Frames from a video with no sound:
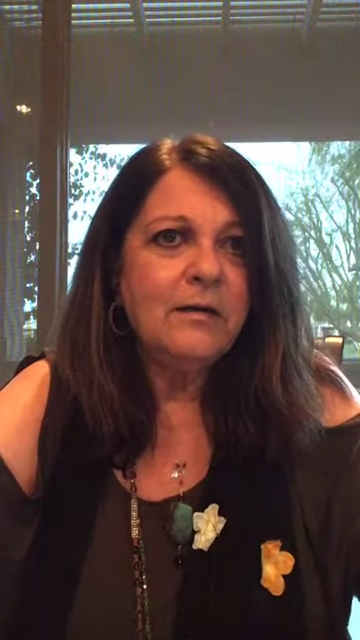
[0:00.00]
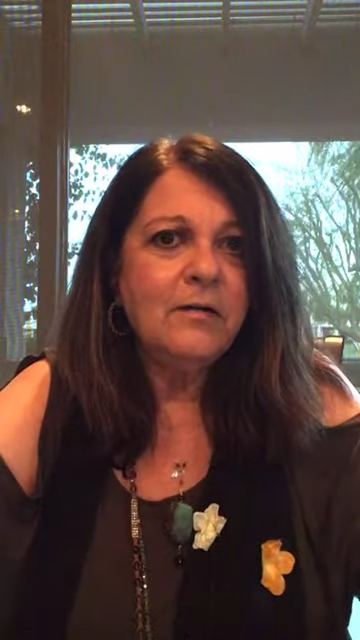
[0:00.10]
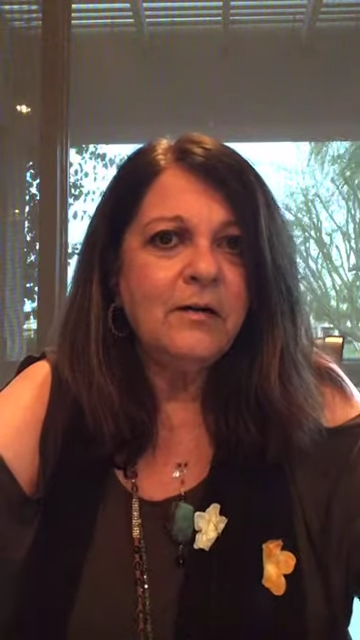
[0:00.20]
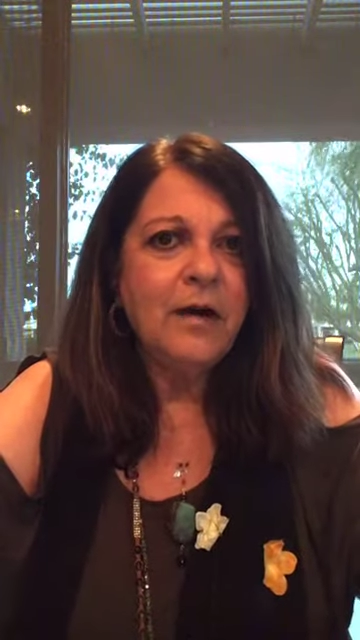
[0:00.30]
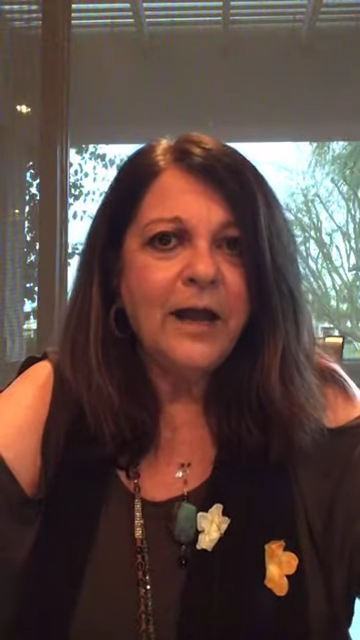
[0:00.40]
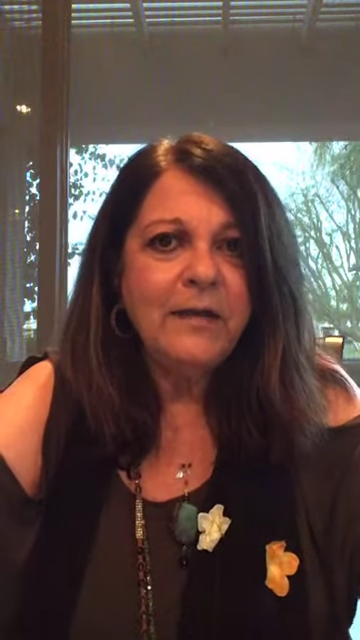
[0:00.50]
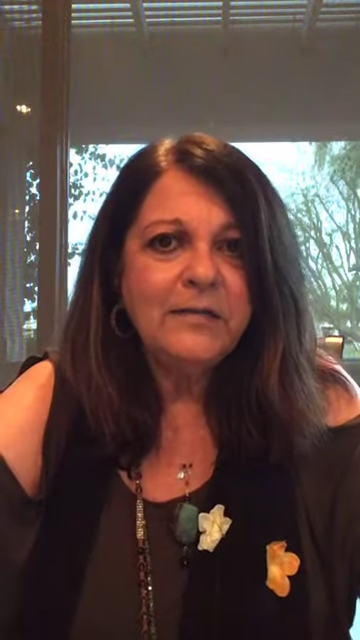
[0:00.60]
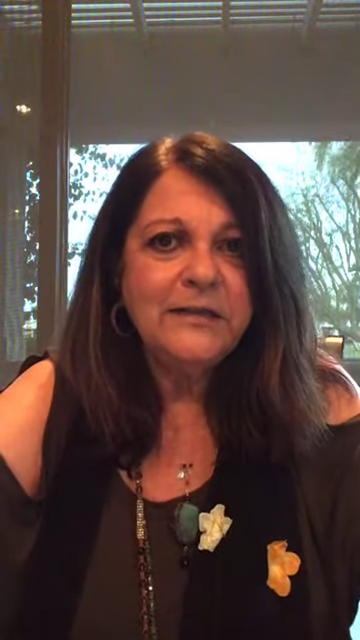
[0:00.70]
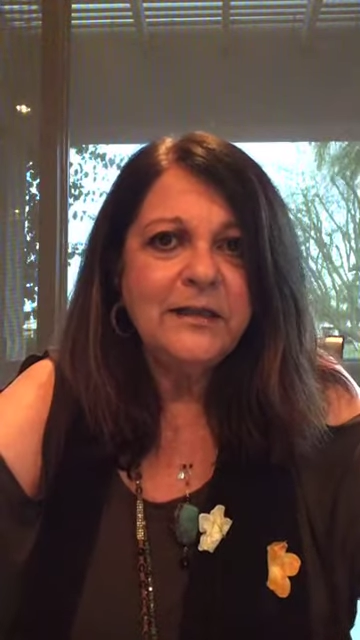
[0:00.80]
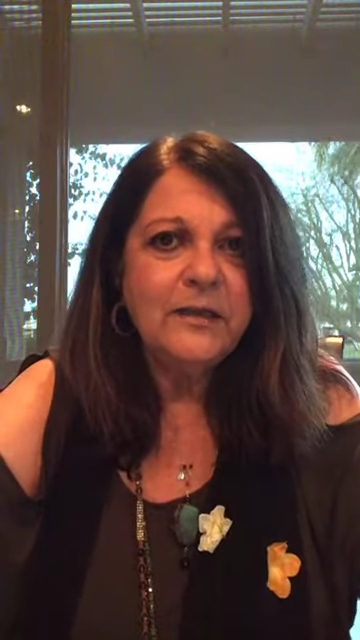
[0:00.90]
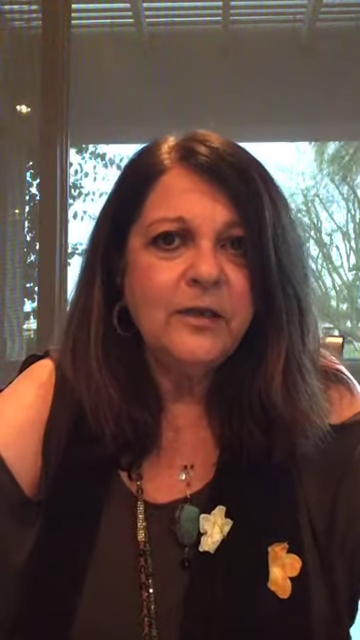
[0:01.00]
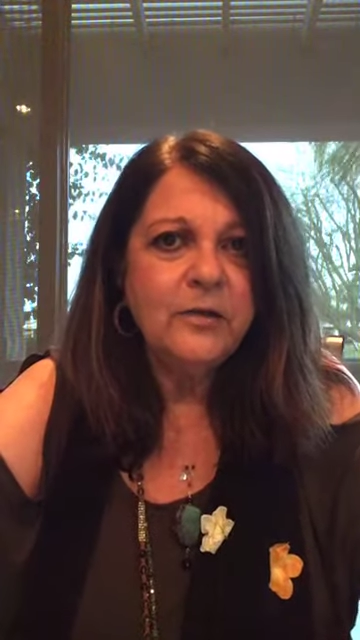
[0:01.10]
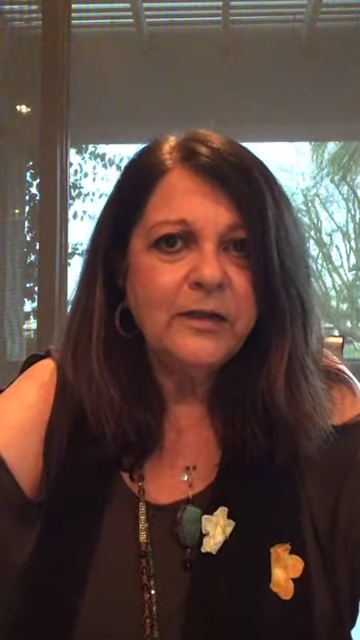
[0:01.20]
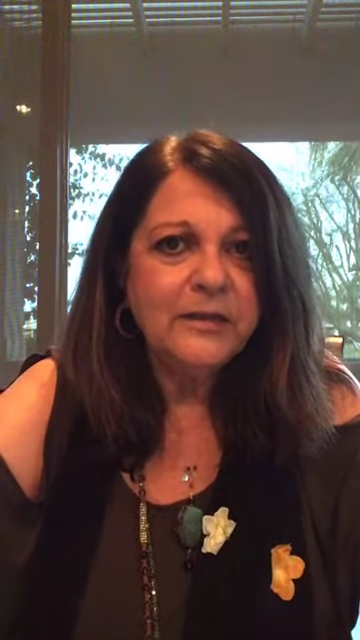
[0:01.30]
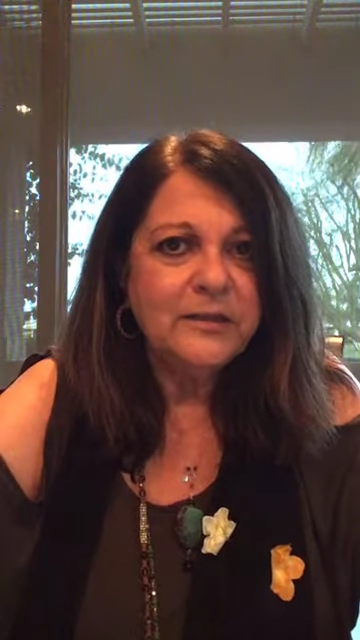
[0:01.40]
Or I always get
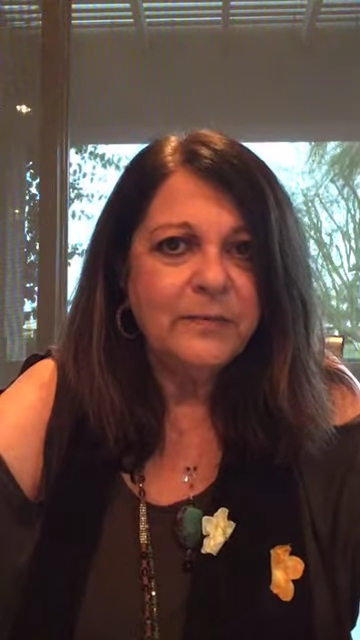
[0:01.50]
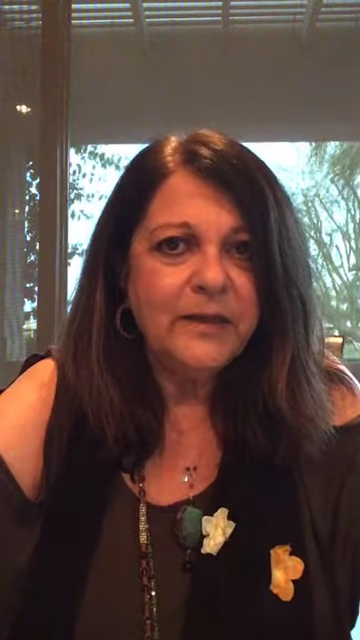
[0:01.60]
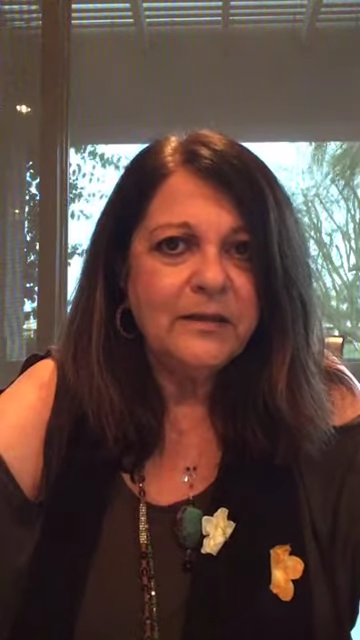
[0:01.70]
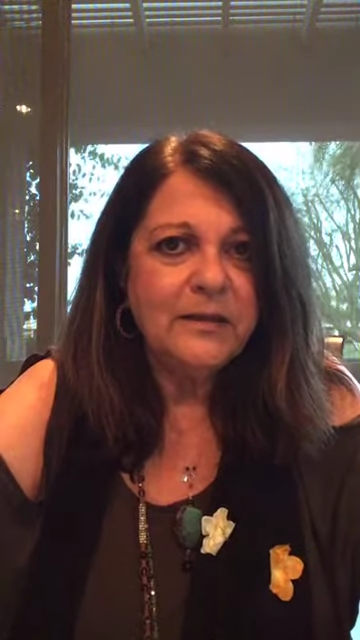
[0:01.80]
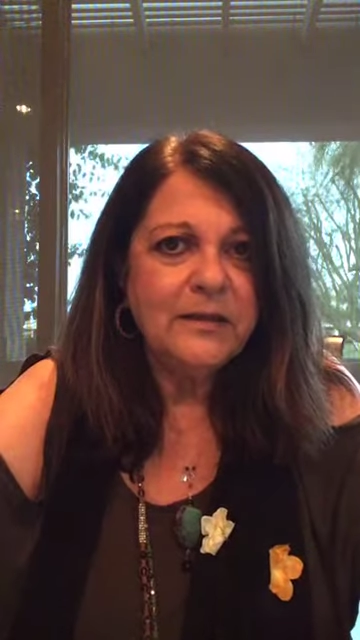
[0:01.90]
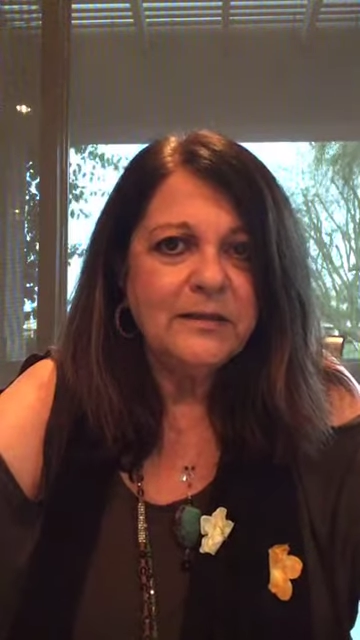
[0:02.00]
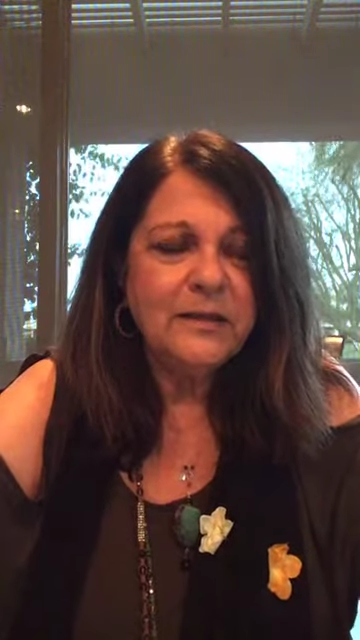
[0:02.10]
curious about things.